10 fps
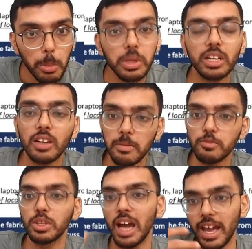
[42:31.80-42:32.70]
It comes
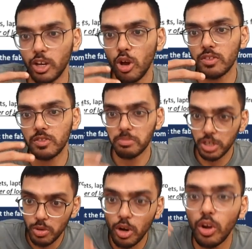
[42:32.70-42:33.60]
with high cost, but
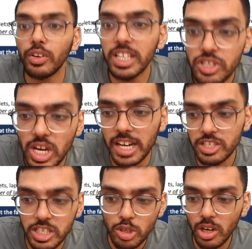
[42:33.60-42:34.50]
you are already
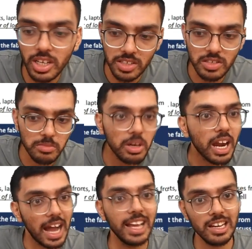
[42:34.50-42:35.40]
charging your customer
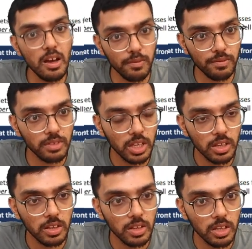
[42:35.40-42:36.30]
high enough
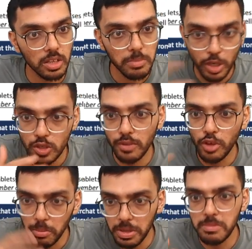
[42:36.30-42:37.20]
because of
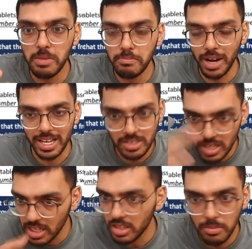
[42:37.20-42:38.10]
your premium
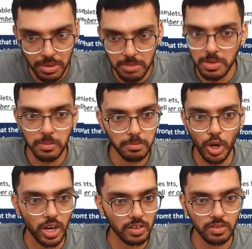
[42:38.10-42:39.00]
pricing and the premium
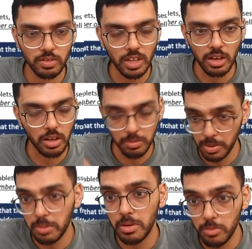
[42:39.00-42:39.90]
products, the
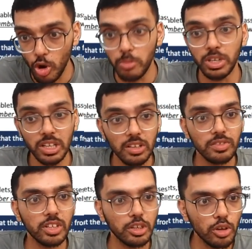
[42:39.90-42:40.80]
premium raw materials
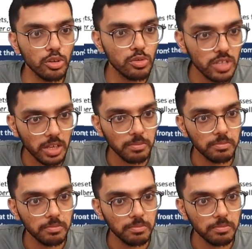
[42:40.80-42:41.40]
that you are using.